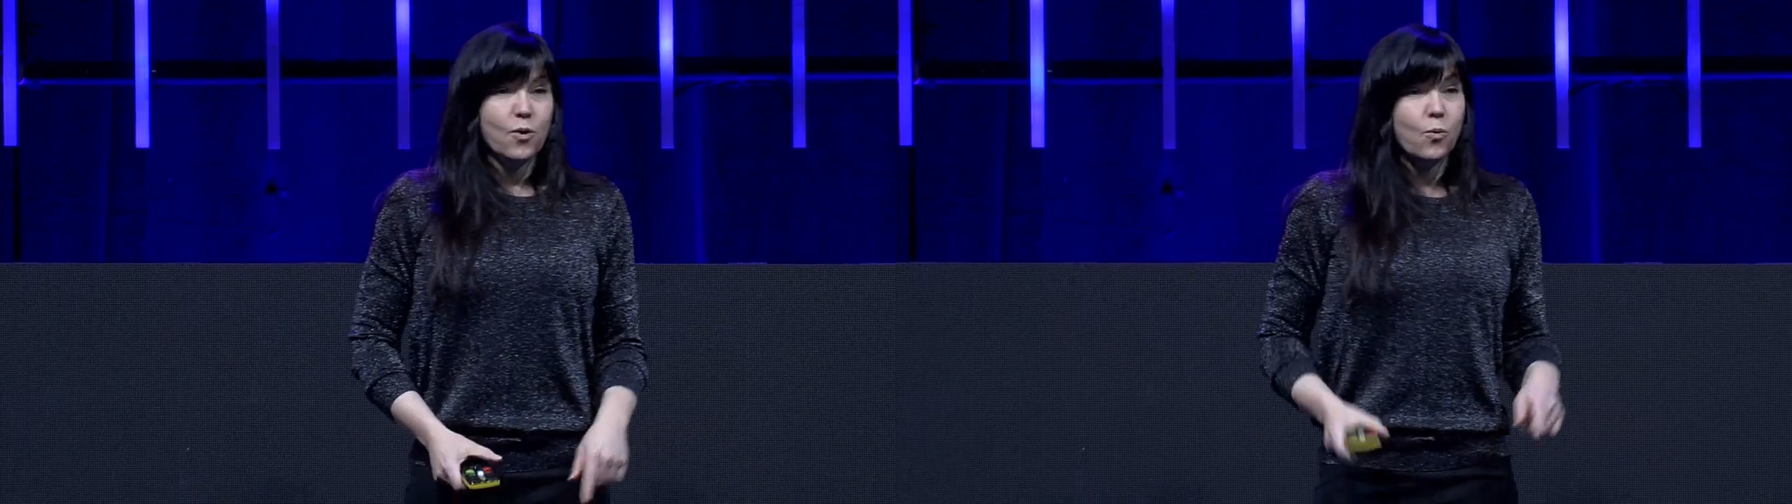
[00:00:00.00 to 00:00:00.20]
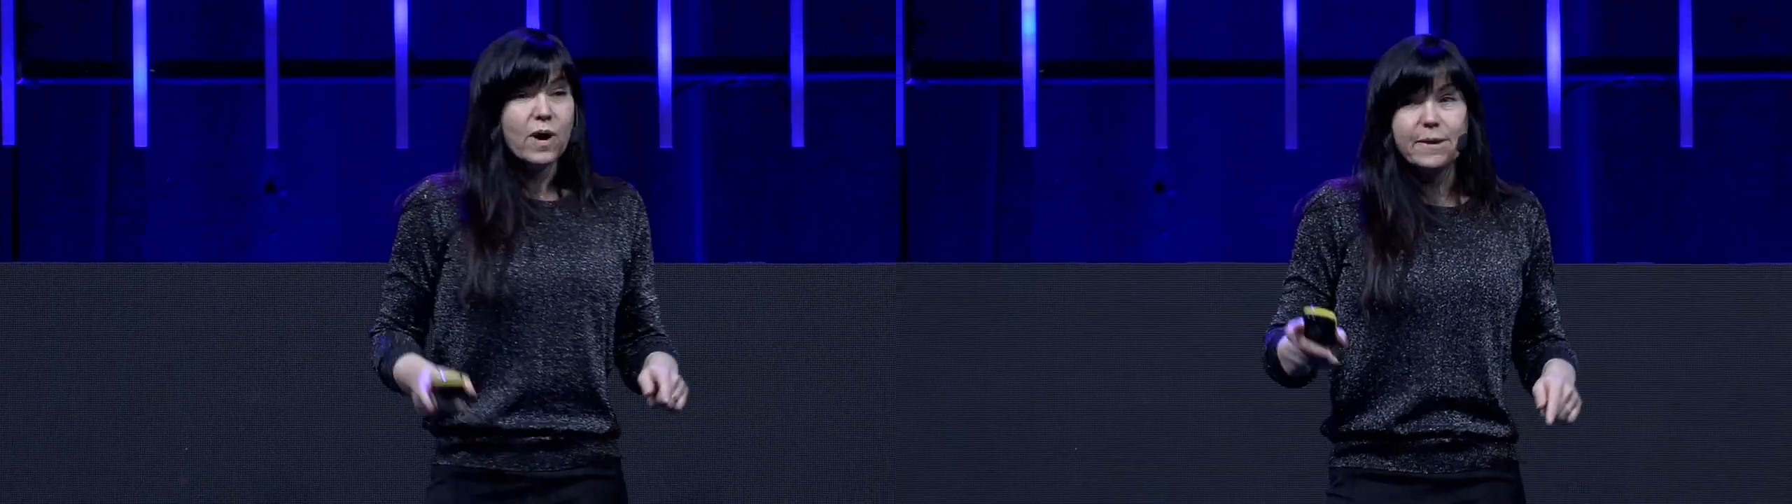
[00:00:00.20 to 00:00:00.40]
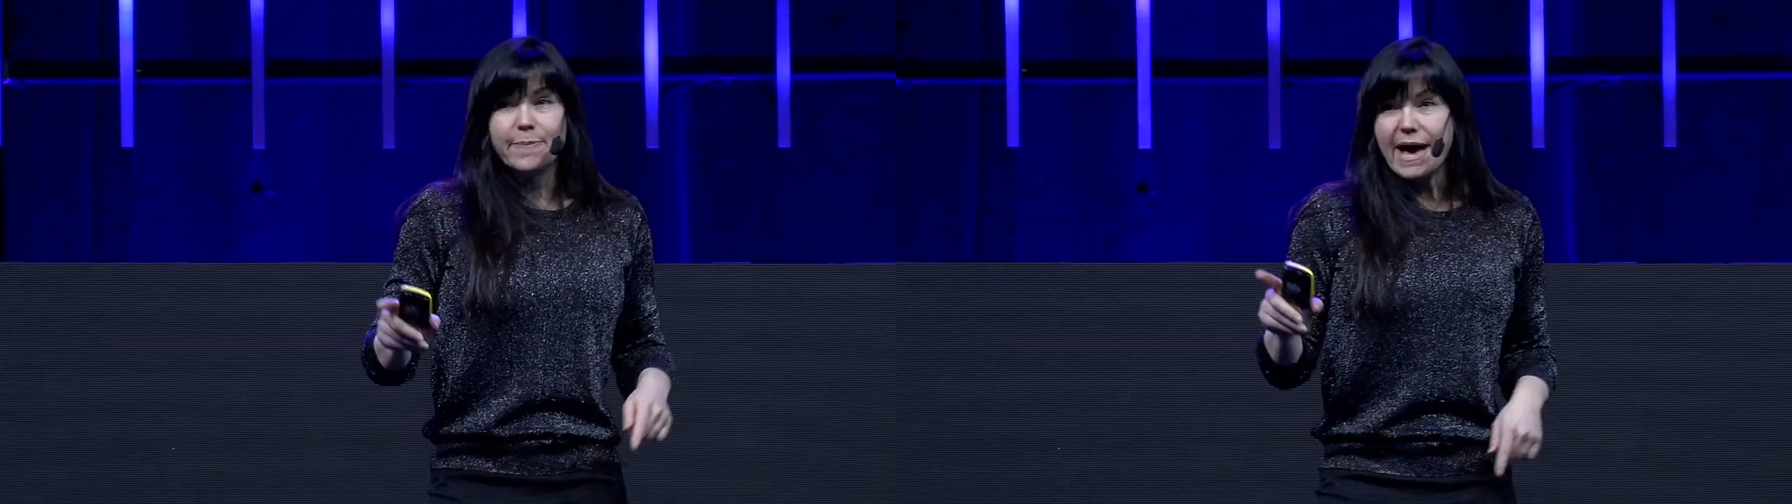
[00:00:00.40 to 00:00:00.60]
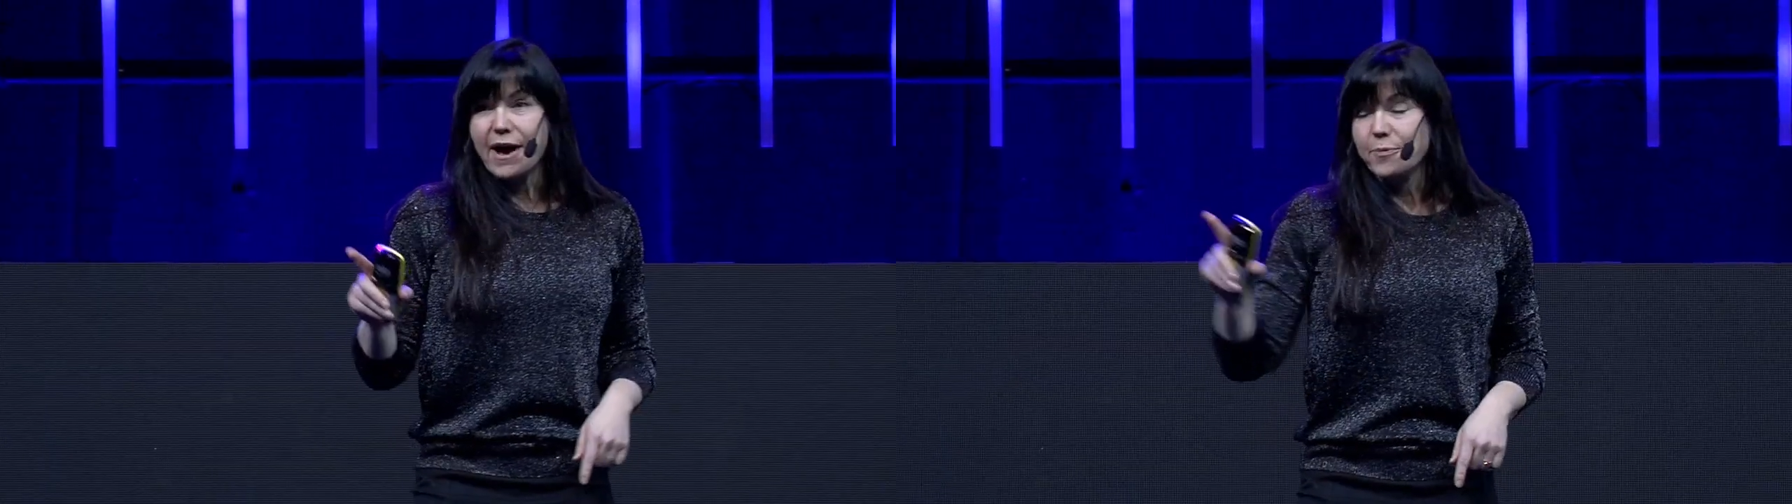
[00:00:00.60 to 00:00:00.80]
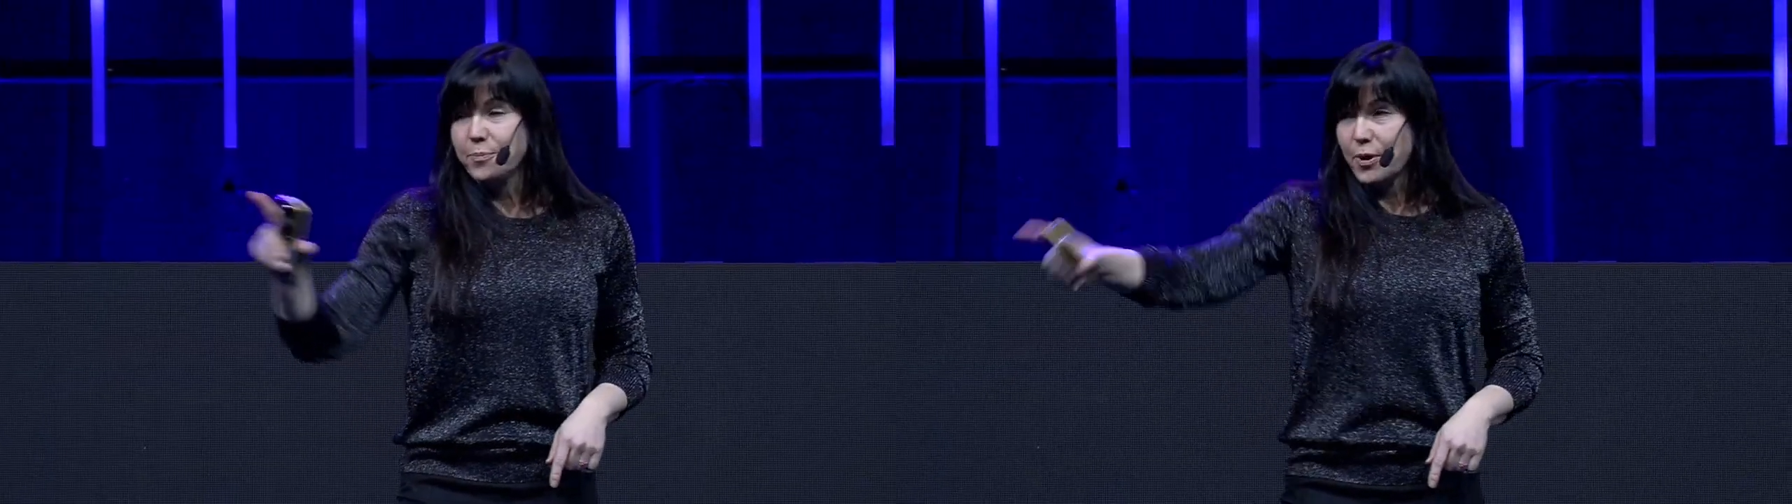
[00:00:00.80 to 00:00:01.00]
What
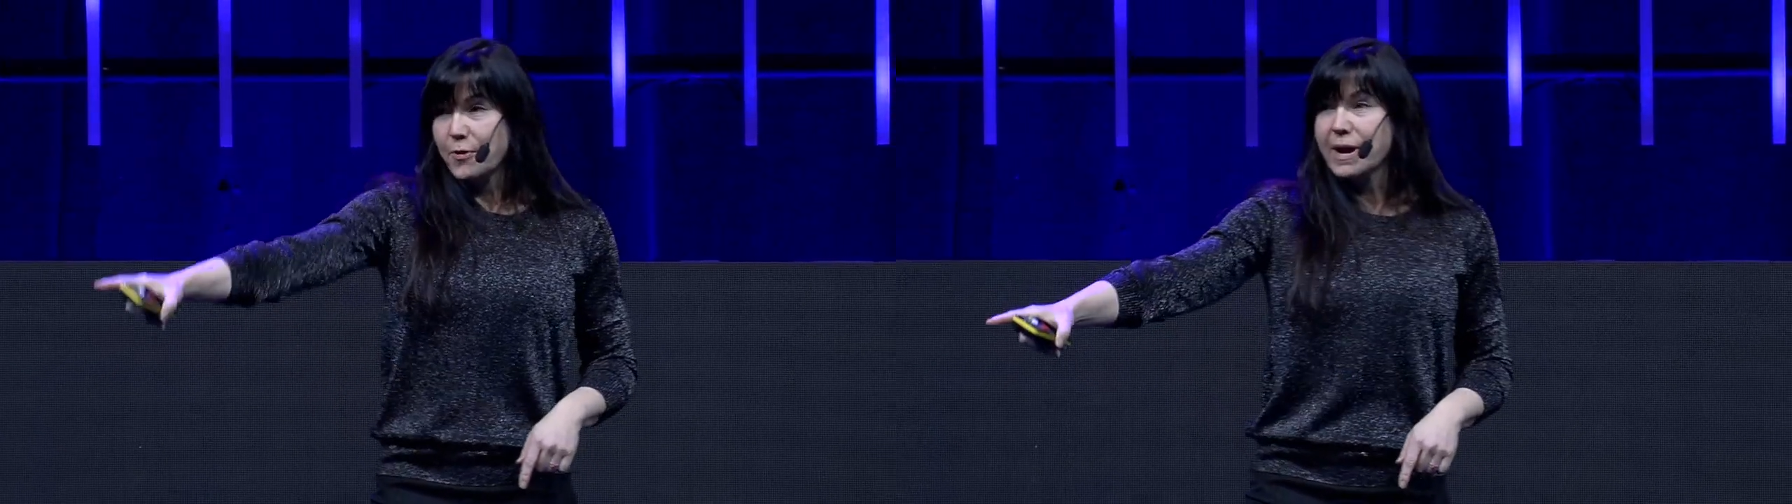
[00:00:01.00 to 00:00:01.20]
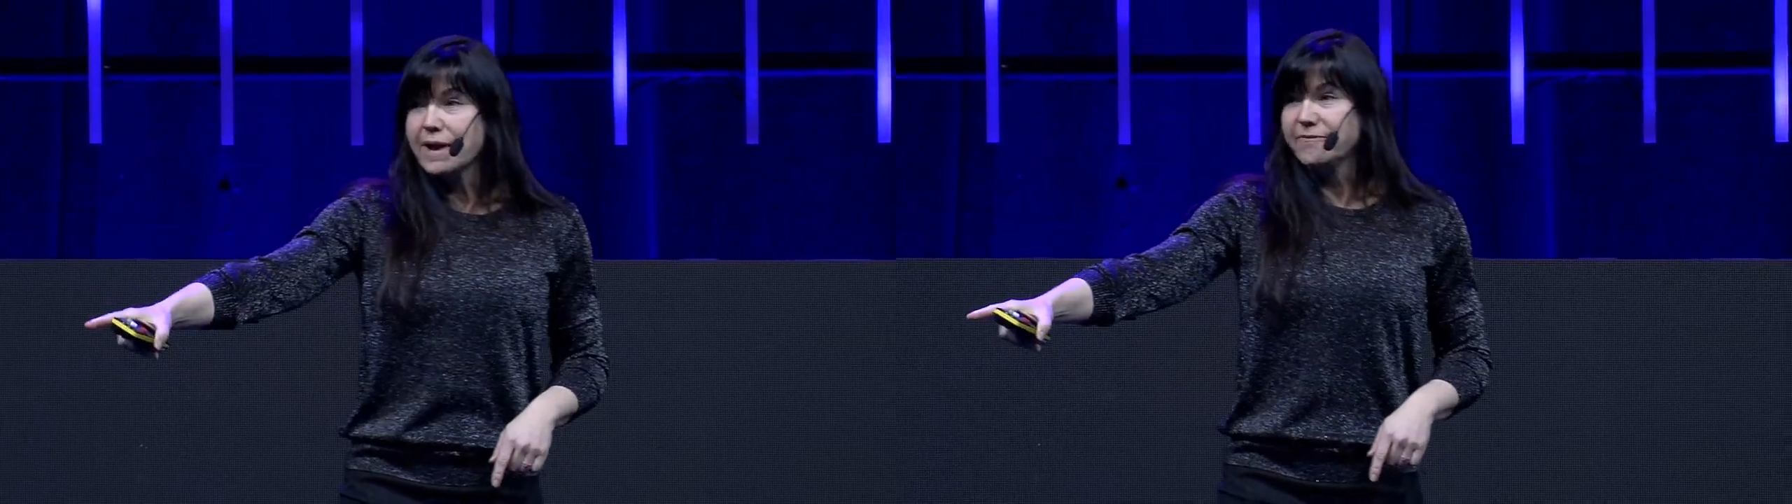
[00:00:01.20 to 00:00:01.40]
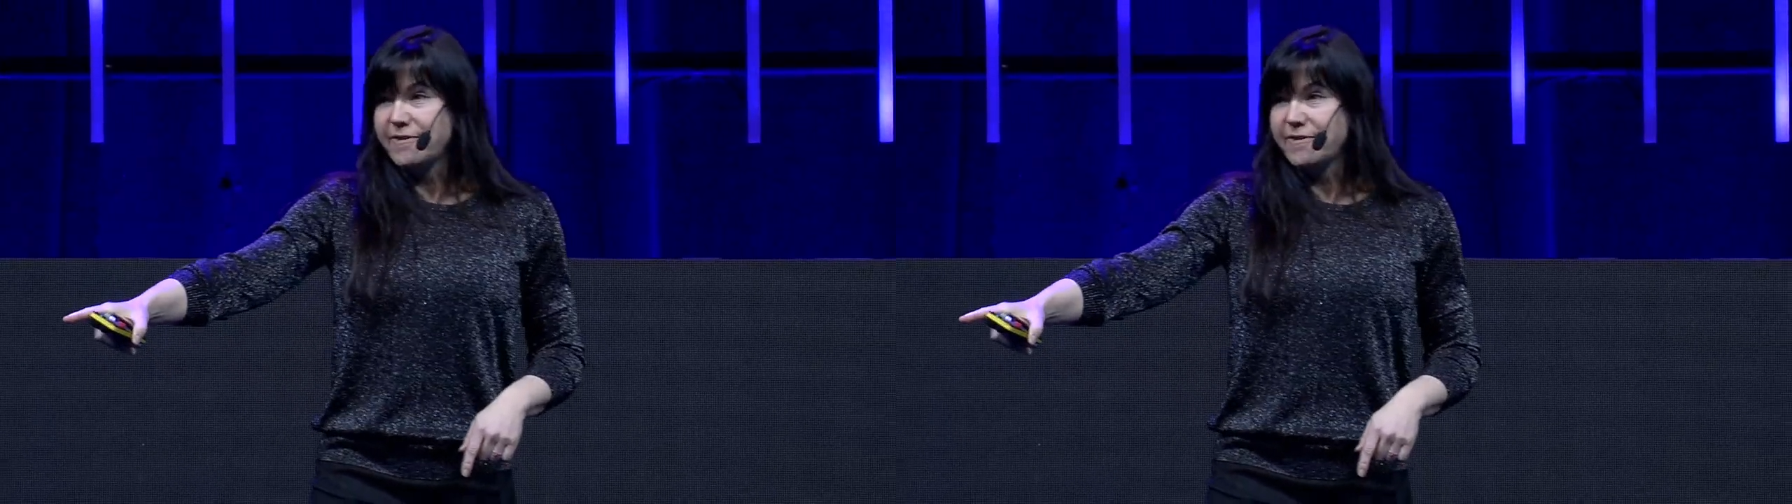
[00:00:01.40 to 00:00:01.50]
about program